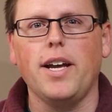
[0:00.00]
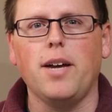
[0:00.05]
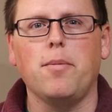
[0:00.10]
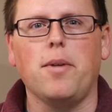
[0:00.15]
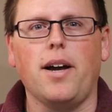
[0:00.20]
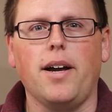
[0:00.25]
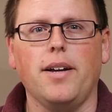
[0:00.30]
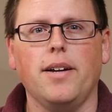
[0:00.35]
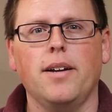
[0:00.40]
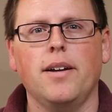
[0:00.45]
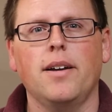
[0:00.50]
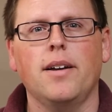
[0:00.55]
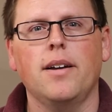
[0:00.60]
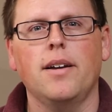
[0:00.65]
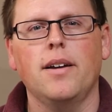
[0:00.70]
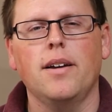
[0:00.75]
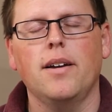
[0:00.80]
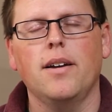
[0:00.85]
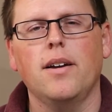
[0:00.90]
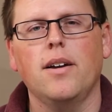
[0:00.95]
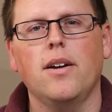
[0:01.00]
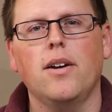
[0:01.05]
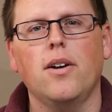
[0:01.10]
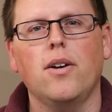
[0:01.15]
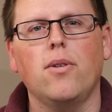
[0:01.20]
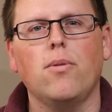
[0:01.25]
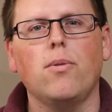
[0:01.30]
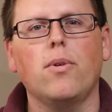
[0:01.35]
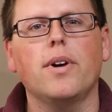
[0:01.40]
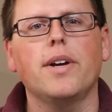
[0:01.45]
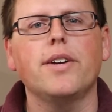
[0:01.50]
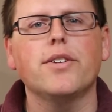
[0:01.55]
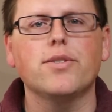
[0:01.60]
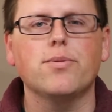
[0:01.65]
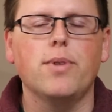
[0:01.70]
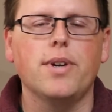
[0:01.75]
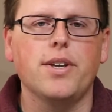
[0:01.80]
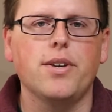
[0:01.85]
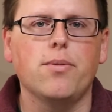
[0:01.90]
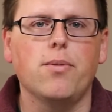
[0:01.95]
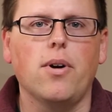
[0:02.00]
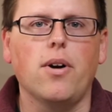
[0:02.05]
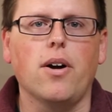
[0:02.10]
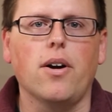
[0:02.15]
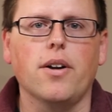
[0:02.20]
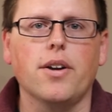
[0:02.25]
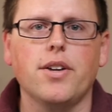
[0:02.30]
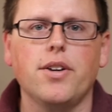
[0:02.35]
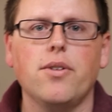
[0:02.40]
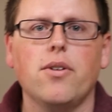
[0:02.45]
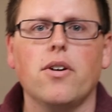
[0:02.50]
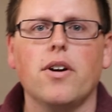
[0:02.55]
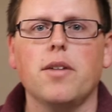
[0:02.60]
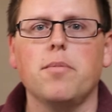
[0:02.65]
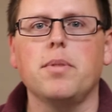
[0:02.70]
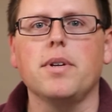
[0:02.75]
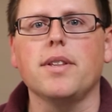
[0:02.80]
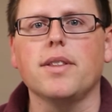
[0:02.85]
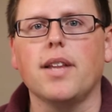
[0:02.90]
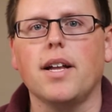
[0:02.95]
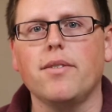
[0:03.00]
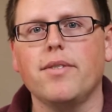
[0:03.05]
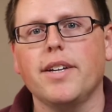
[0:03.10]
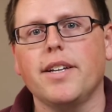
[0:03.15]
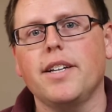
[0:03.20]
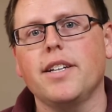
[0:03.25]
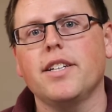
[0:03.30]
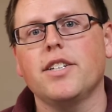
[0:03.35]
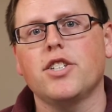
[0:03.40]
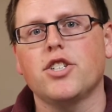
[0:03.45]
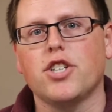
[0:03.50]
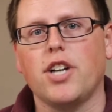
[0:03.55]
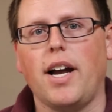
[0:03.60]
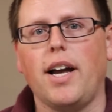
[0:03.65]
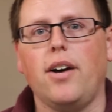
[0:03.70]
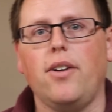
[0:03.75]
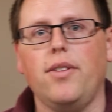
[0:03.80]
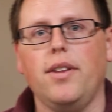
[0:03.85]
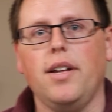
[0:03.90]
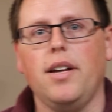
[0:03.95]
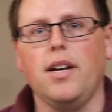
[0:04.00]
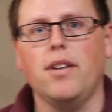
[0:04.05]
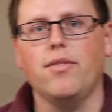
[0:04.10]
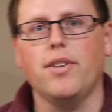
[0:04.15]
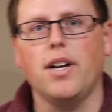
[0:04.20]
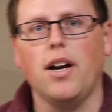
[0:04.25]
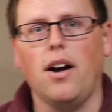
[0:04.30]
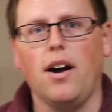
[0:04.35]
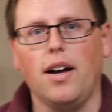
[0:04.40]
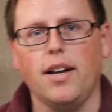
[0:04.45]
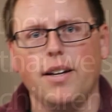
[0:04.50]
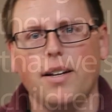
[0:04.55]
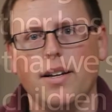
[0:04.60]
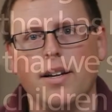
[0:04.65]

am I? Well, here's what you are. You are a beloved child of God.